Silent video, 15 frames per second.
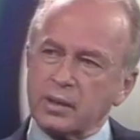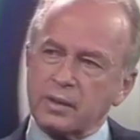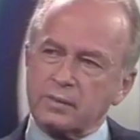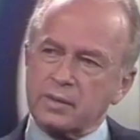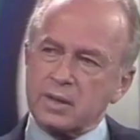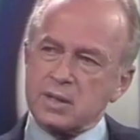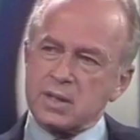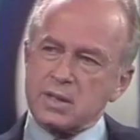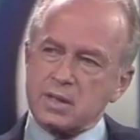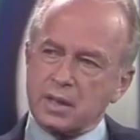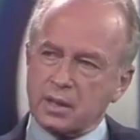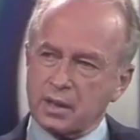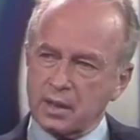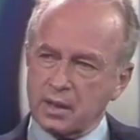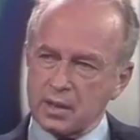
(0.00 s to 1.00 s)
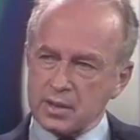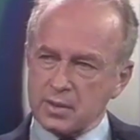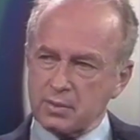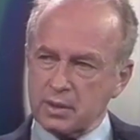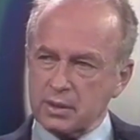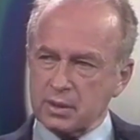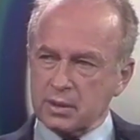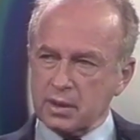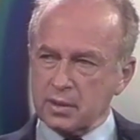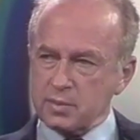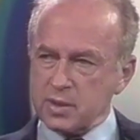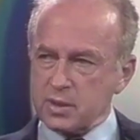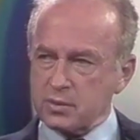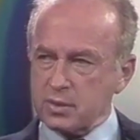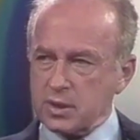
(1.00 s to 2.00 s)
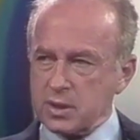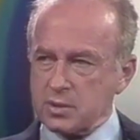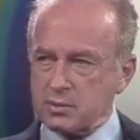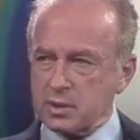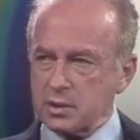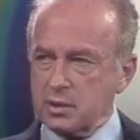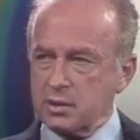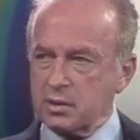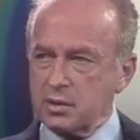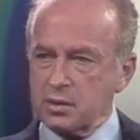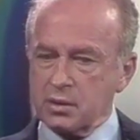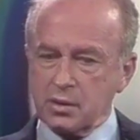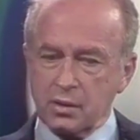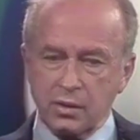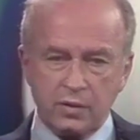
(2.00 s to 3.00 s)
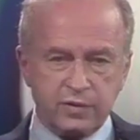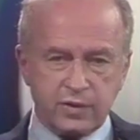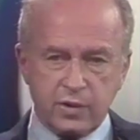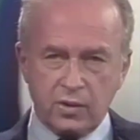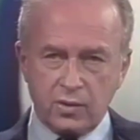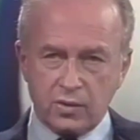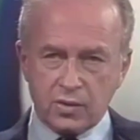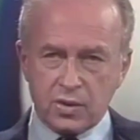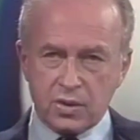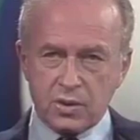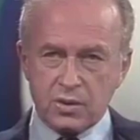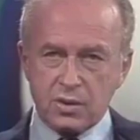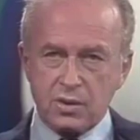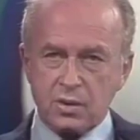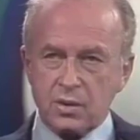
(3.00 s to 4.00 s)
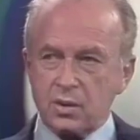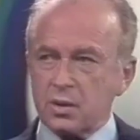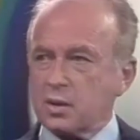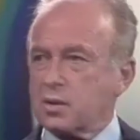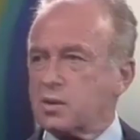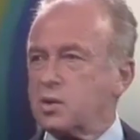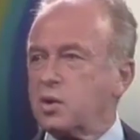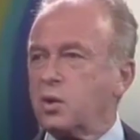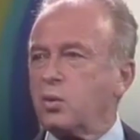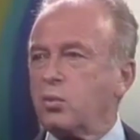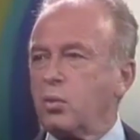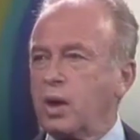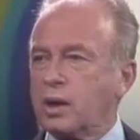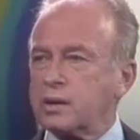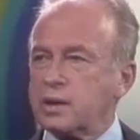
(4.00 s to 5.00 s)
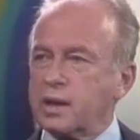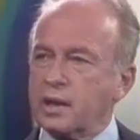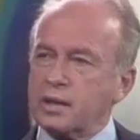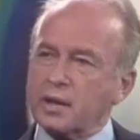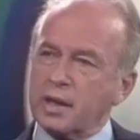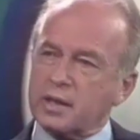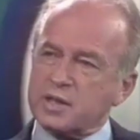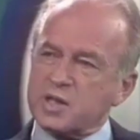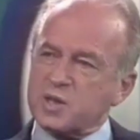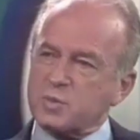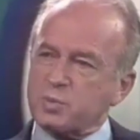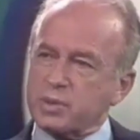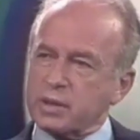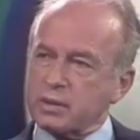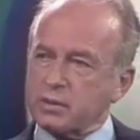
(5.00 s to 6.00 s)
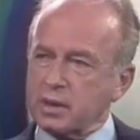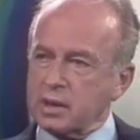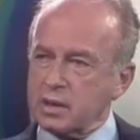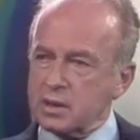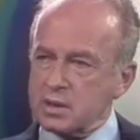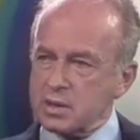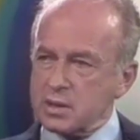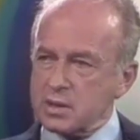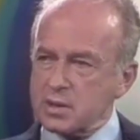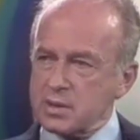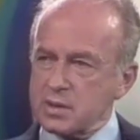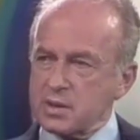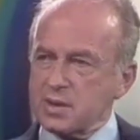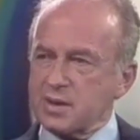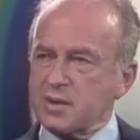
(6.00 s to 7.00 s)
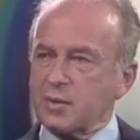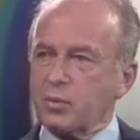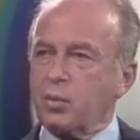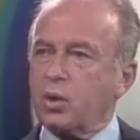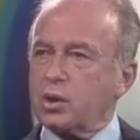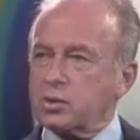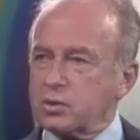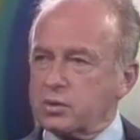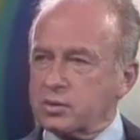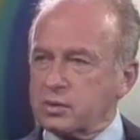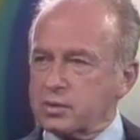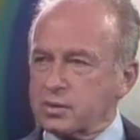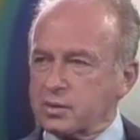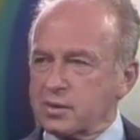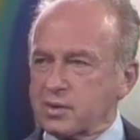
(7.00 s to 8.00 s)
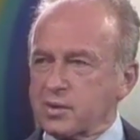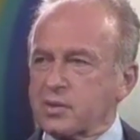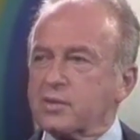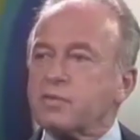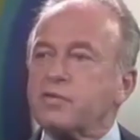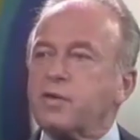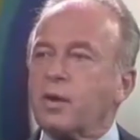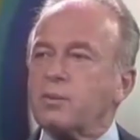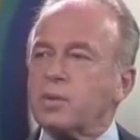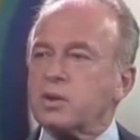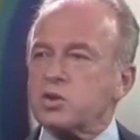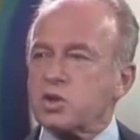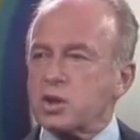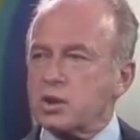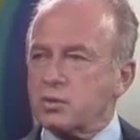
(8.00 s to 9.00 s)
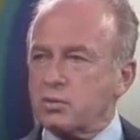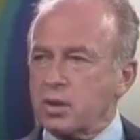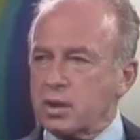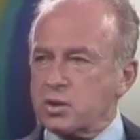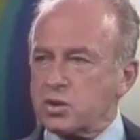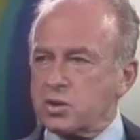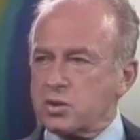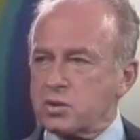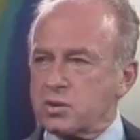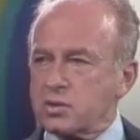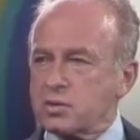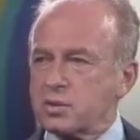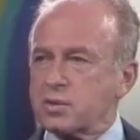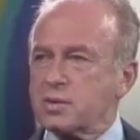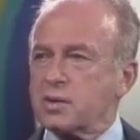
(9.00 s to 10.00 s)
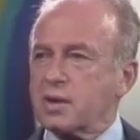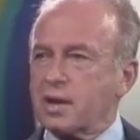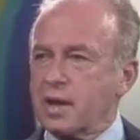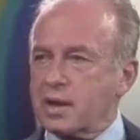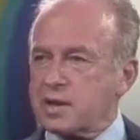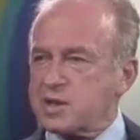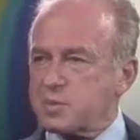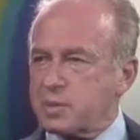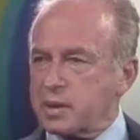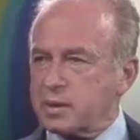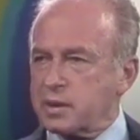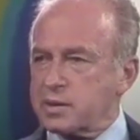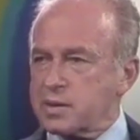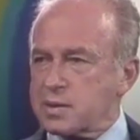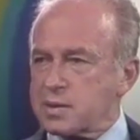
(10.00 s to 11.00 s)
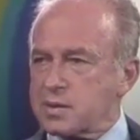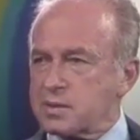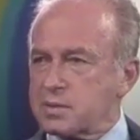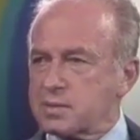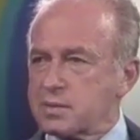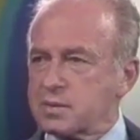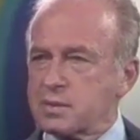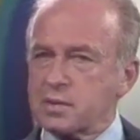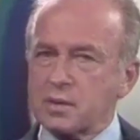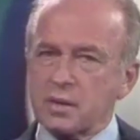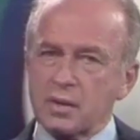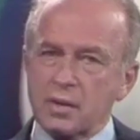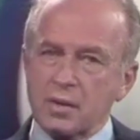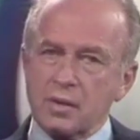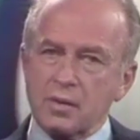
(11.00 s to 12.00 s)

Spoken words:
I don't believe this is the case when it comes to Israel. Of course, no one can experience what former generation experienced.